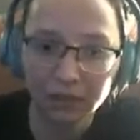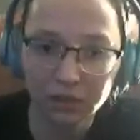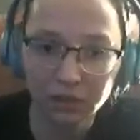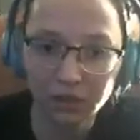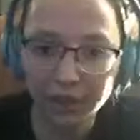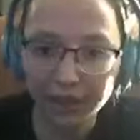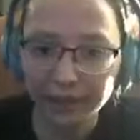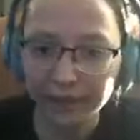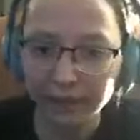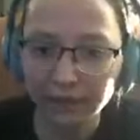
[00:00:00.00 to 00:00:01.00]
Okay.
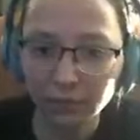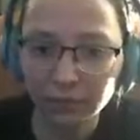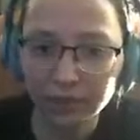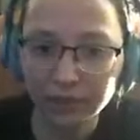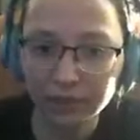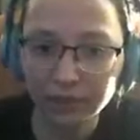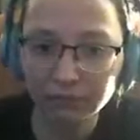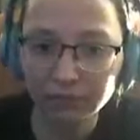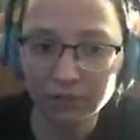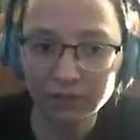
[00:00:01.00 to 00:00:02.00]
Where
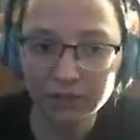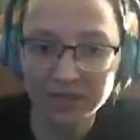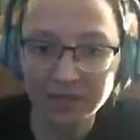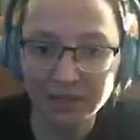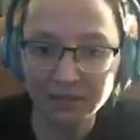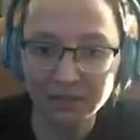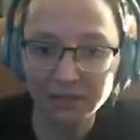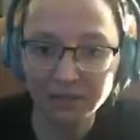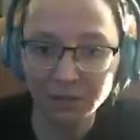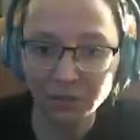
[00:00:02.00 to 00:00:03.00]
was
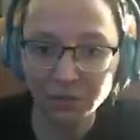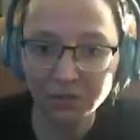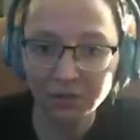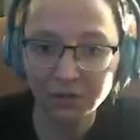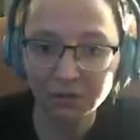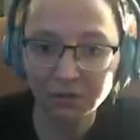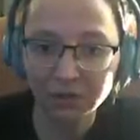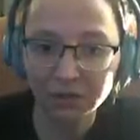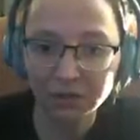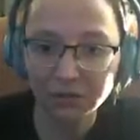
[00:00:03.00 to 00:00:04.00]
the hole in the
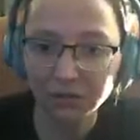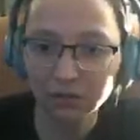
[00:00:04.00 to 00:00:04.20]
ground?